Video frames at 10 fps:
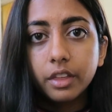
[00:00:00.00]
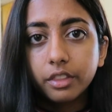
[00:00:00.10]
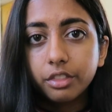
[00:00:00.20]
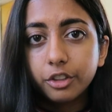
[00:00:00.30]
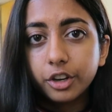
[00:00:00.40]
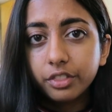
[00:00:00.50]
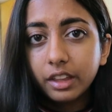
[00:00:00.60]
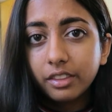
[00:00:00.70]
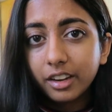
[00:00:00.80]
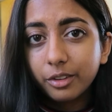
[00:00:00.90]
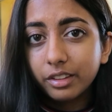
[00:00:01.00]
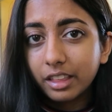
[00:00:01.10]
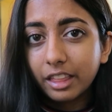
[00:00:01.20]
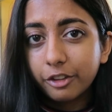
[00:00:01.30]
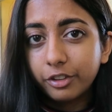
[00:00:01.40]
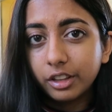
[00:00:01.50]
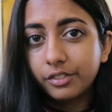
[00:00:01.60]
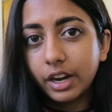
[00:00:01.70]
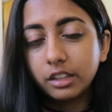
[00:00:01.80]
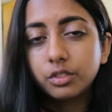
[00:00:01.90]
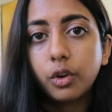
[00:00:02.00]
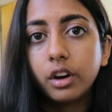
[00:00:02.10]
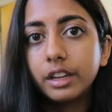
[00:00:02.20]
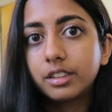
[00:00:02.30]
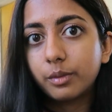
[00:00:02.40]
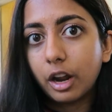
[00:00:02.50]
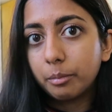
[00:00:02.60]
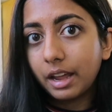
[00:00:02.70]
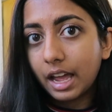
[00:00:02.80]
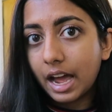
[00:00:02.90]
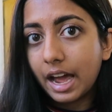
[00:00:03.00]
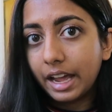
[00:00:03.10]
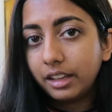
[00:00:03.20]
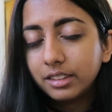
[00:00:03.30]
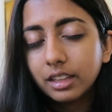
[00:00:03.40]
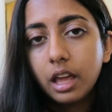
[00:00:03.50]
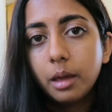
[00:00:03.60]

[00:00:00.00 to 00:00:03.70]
The third thing that I really like Full of Grace for is around my eyes,